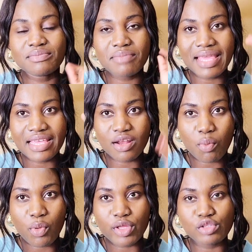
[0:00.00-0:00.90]
make it a
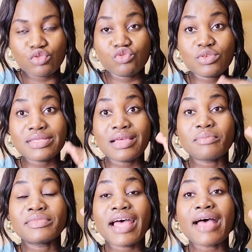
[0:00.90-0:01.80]
point to treat
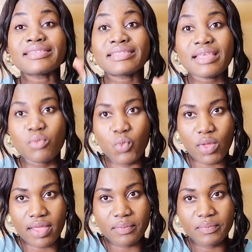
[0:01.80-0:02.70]
them that same
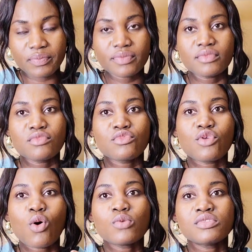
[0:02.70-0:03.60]
way.
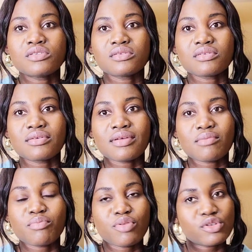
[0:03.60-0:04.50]
Don't
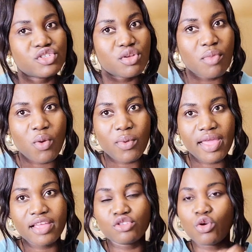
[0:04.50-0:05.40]
push them
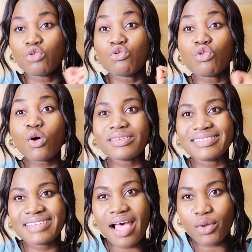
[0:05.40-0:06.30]
away. Don't look
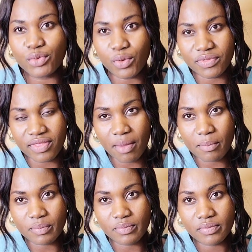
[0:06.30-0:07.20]
down on
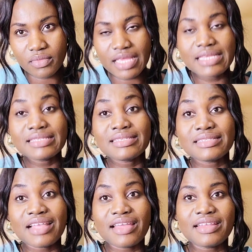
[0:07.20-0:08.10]
them.
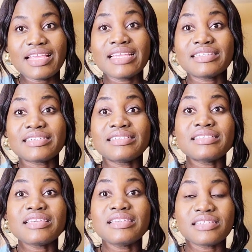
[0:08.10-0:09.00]
Instead,
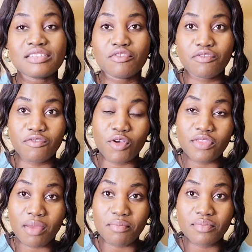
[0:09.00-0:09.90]
intercede for
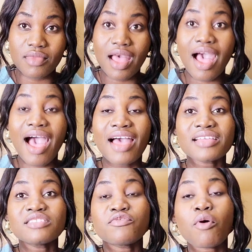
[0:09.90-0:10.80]
them.
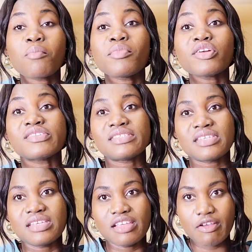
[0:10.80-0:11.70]
Ask for
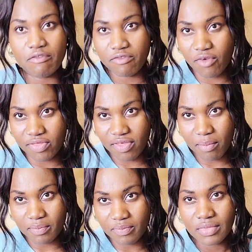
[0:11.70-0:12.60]
mercy for them,
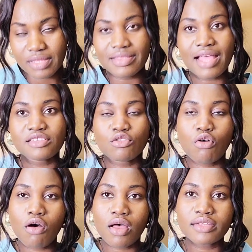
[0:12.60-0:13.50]
that
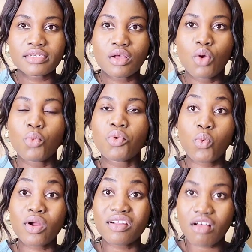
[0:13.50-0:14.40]
God would
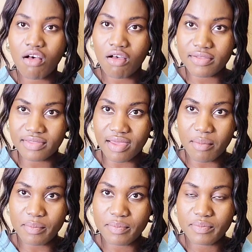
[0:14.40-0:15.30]
work on
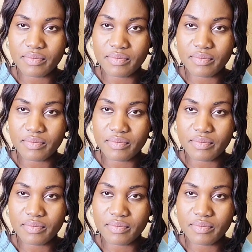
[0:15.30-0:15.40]
them